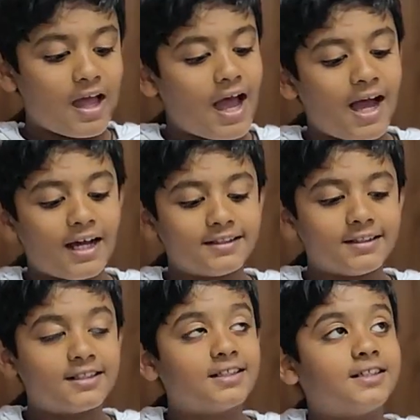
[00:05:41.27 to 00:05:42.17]
And
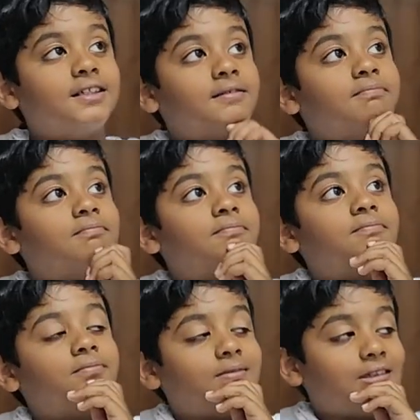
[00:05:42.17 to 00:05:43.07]

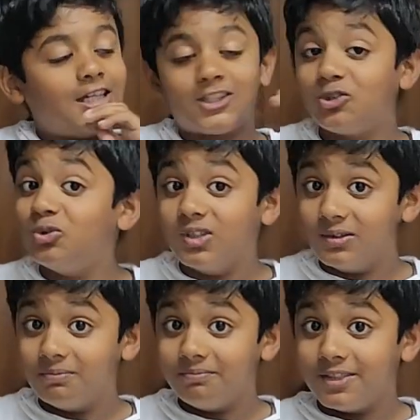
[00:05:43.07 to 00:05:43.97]
it's
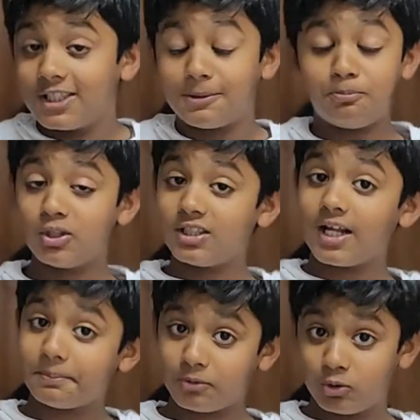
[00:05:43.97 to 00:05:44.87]
cool. It's pretty
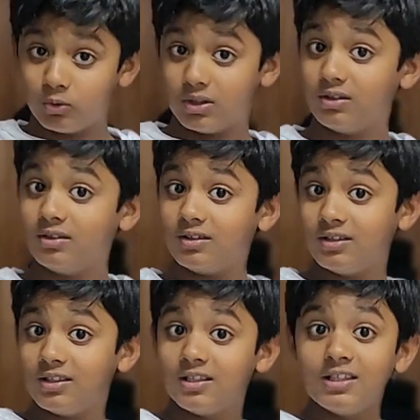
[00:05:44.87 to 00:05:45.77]
damn cool.
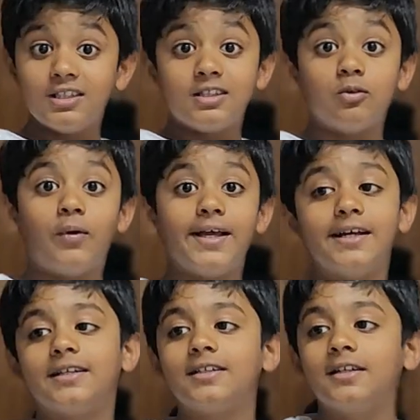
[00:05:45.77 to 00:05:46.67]
The way
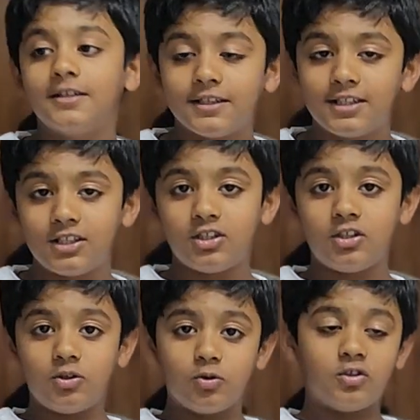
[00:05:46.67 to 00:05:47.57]
it can
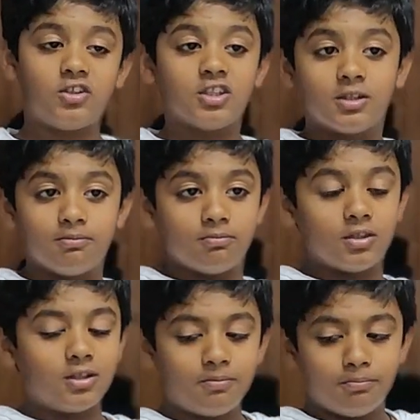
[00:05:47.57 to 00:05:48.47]
use
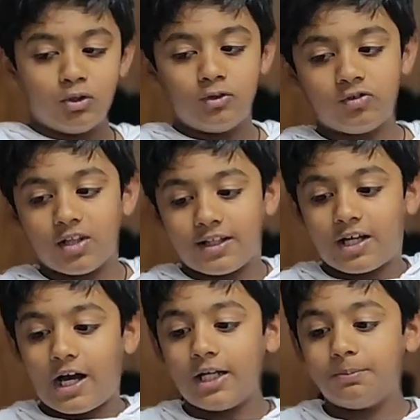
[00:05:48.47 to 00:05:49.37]
moves like
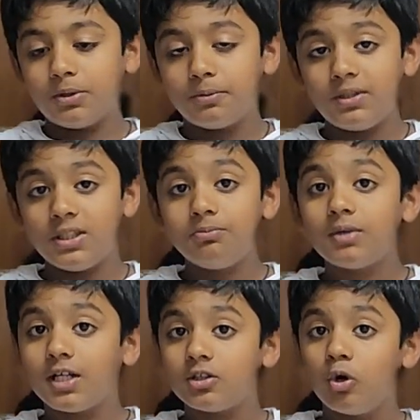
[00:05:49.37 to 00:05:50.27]
Hyper Beam
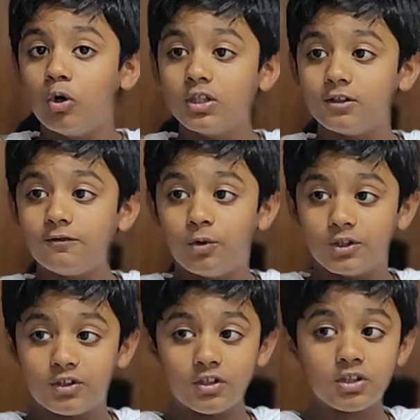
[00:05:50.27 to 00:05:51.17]
and Core
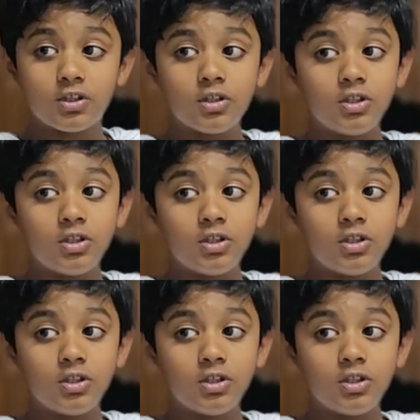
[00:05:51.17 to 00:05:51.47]
Enforcer,